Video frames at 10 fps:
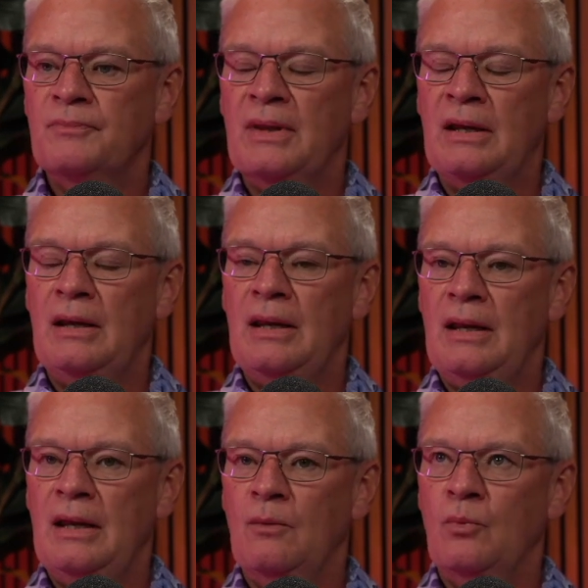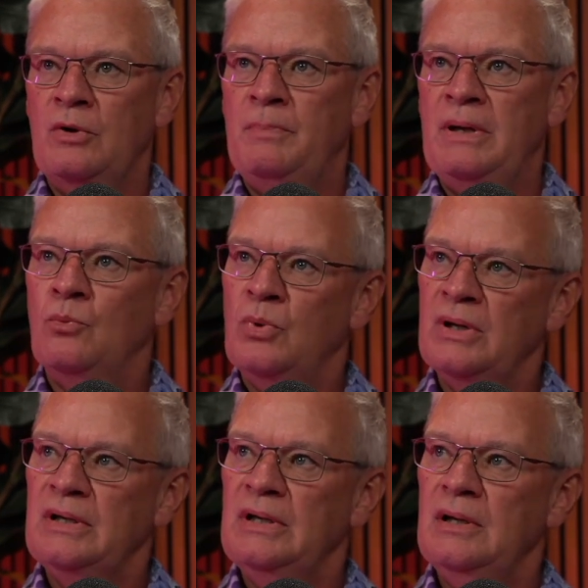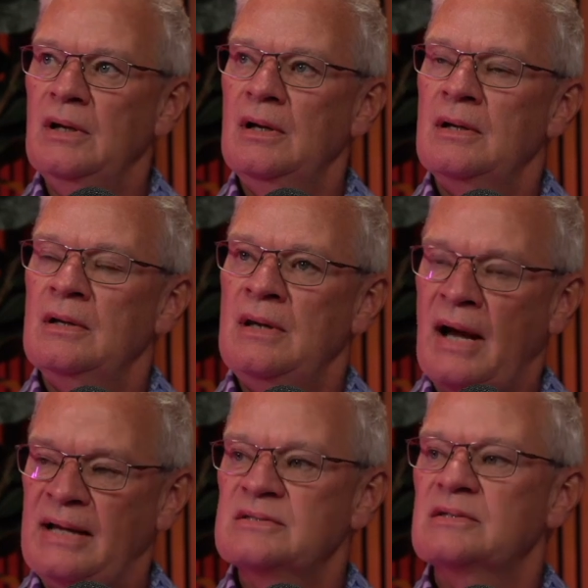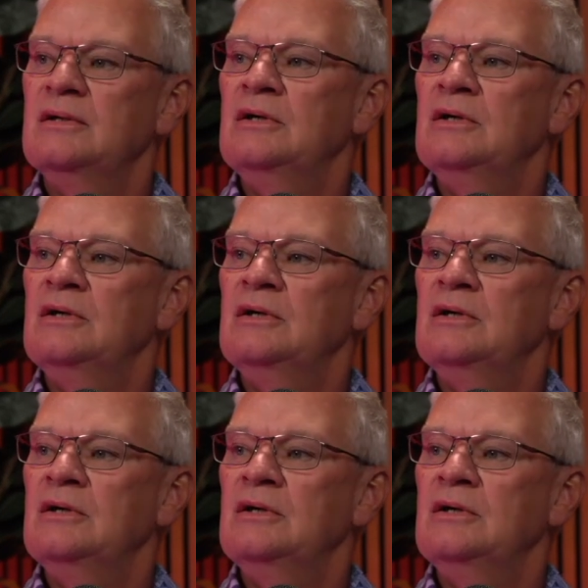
it would be really nice